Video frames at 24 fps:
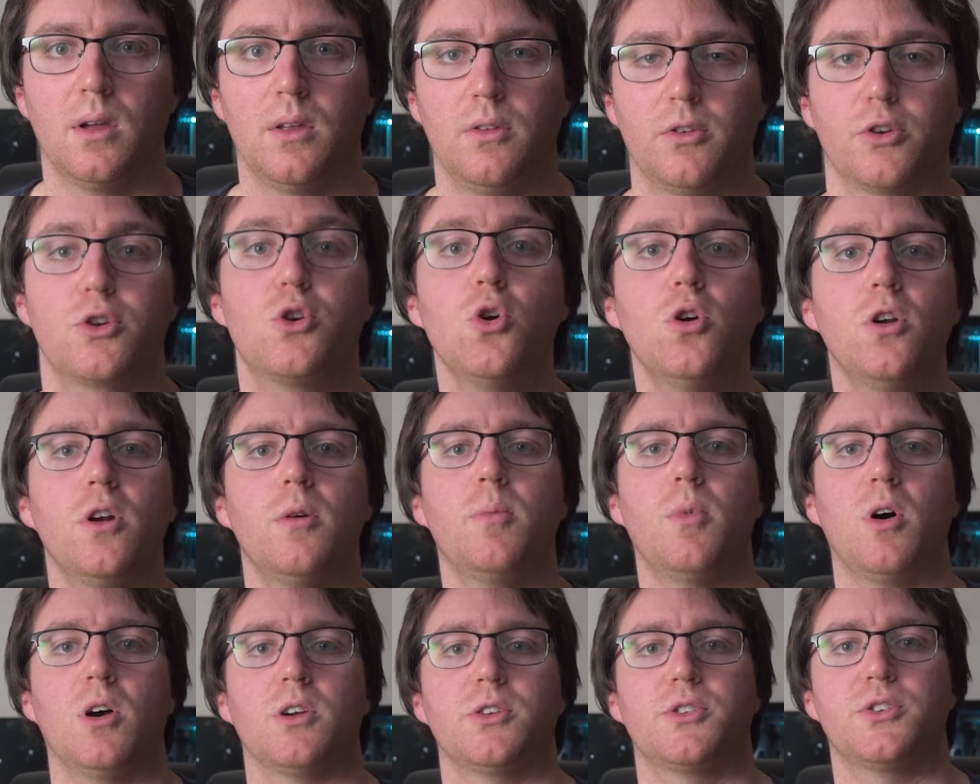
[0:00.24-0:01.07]
The Cooler
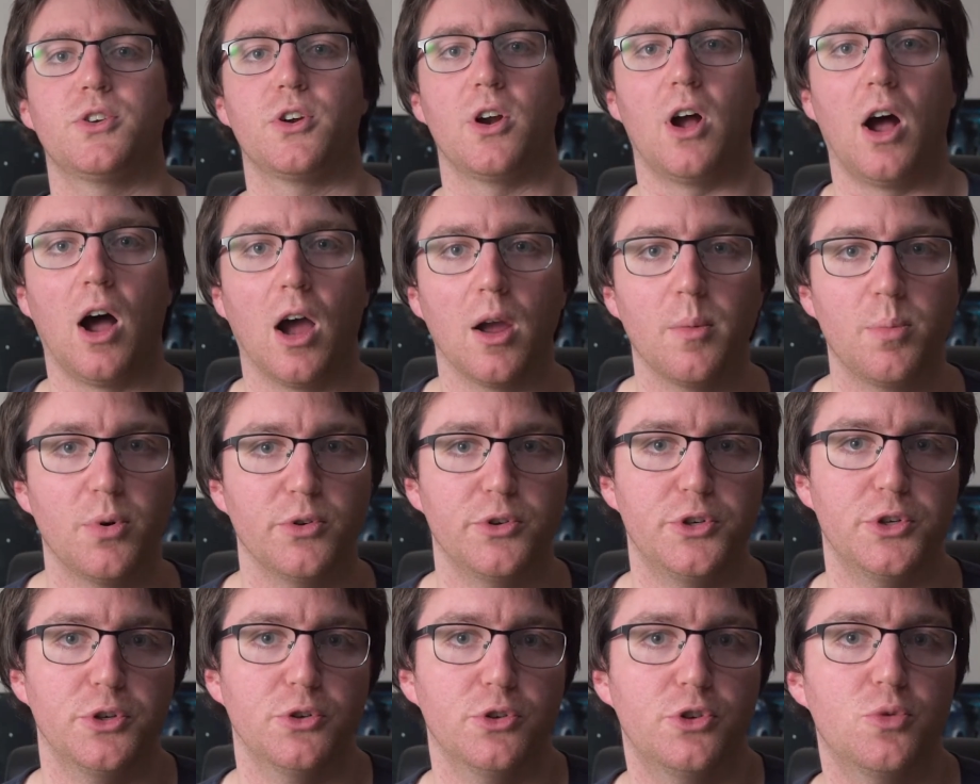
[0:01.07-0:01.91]
Master Hyper
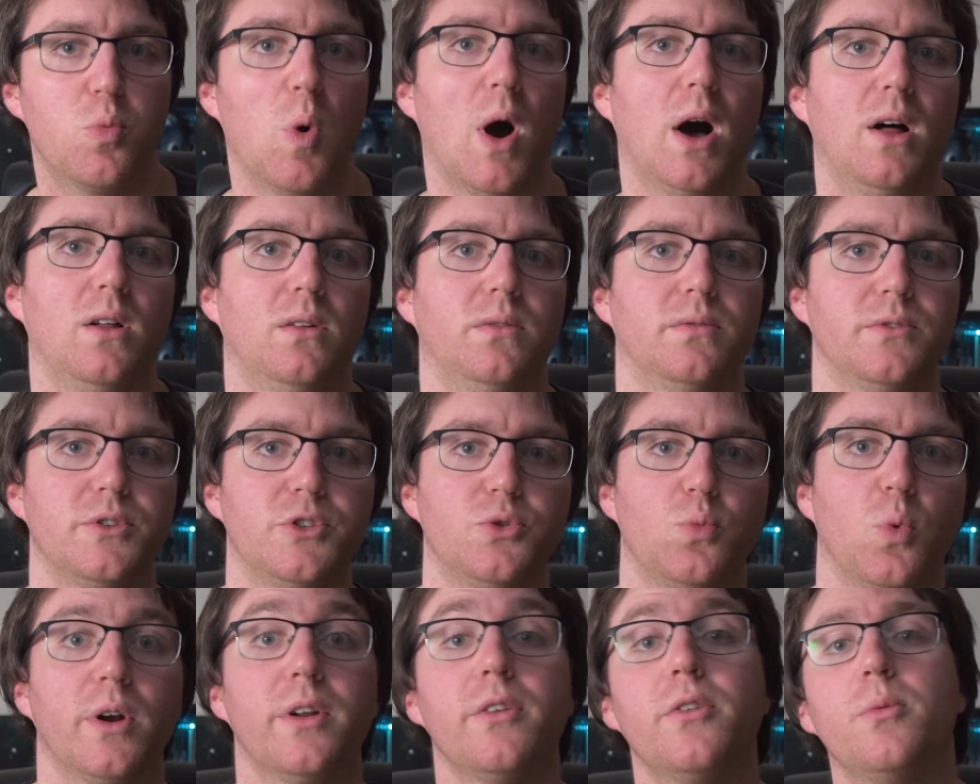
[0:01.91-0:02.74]
212
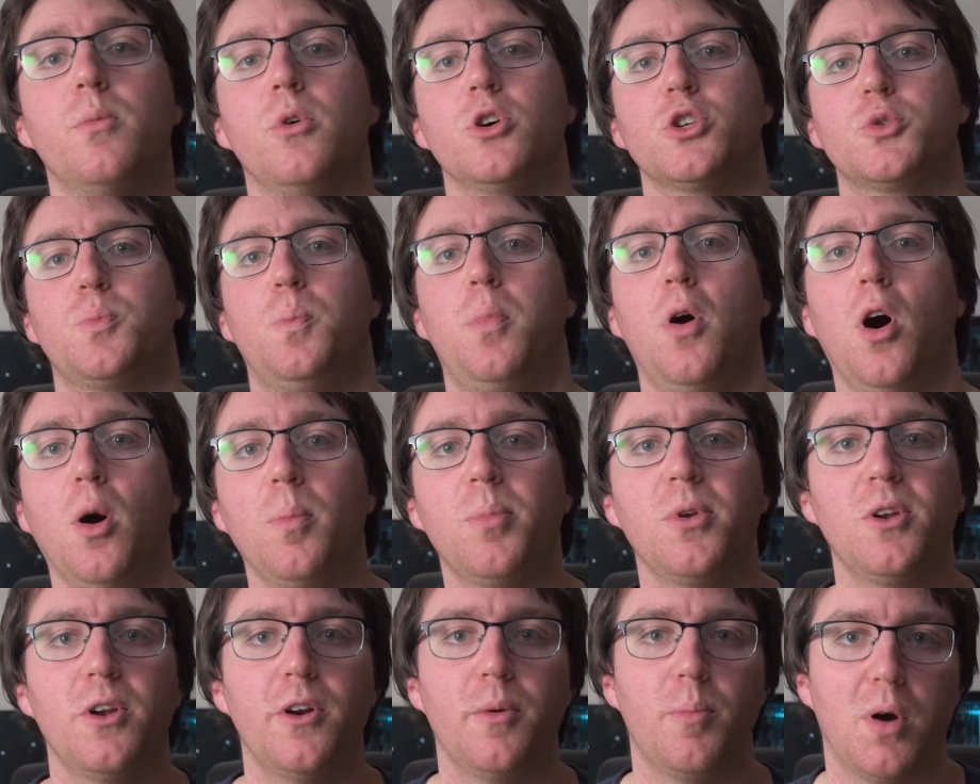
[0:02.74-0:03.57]
is one of the most
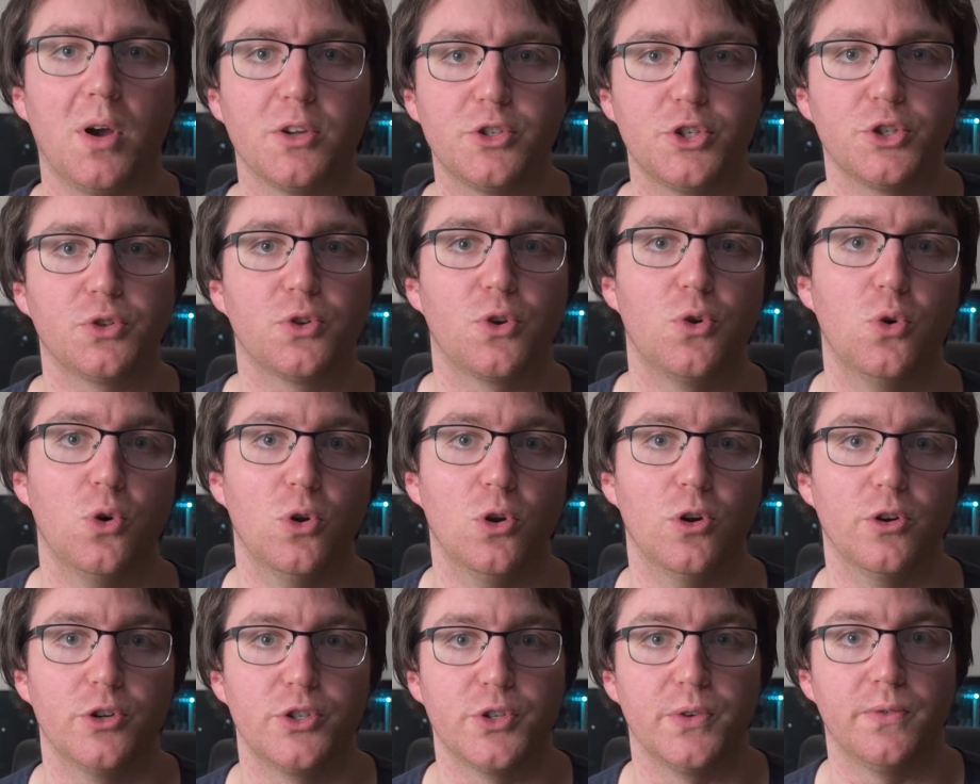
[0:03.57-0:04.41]
popular budget
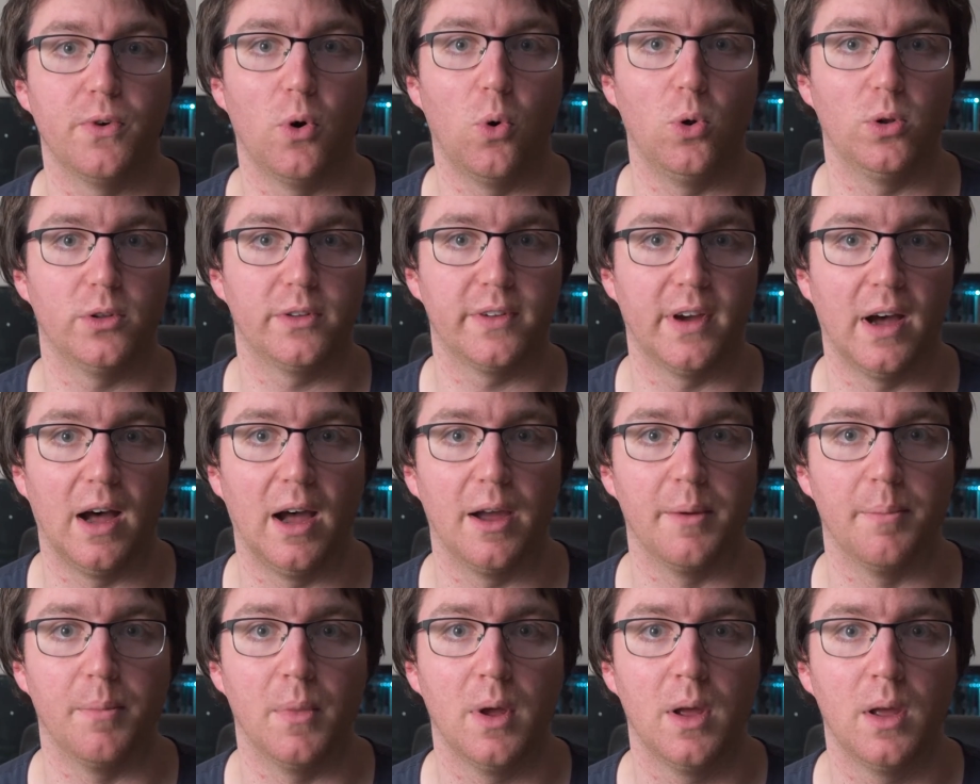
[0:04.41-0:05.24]
coolers of all
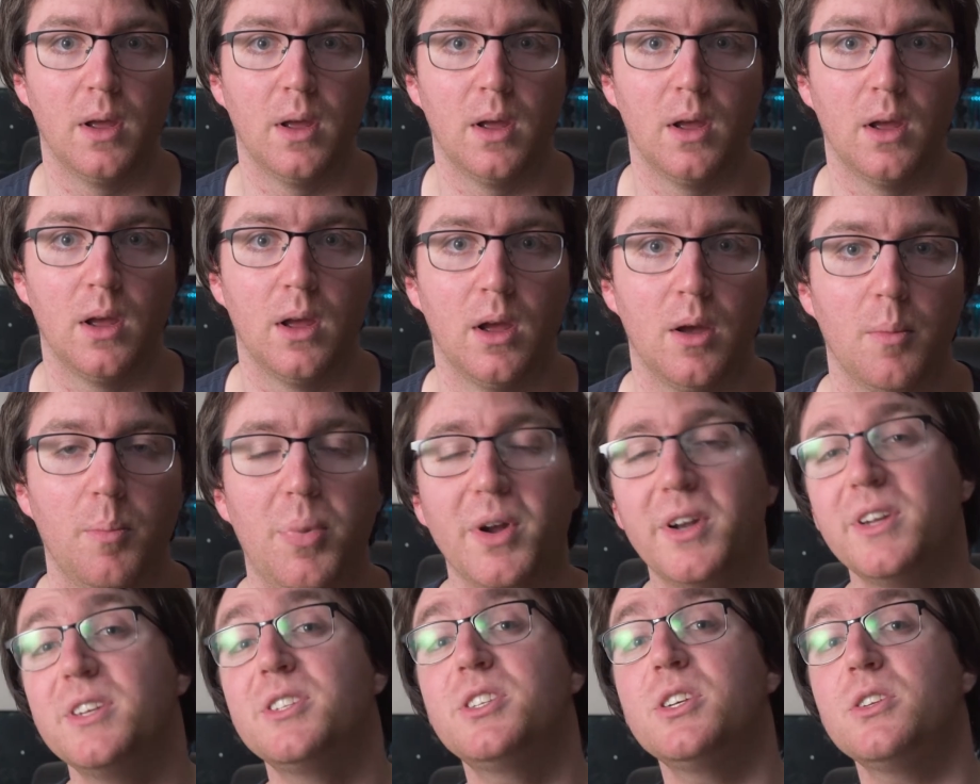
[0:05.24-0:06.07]
time,
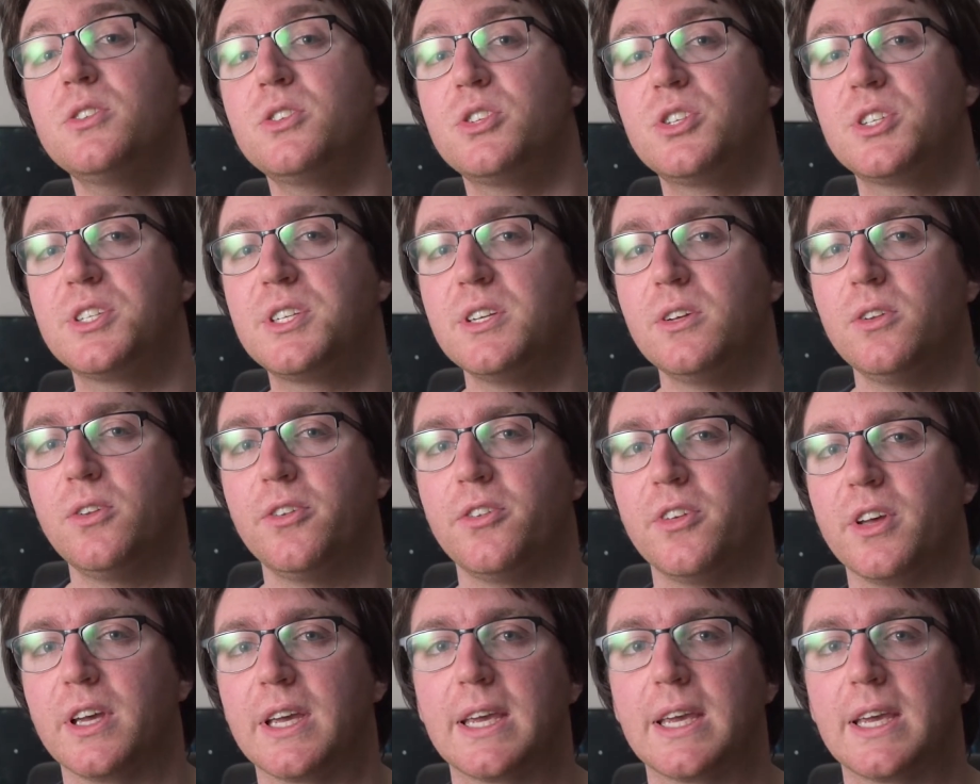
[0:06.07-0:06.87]
but is it still the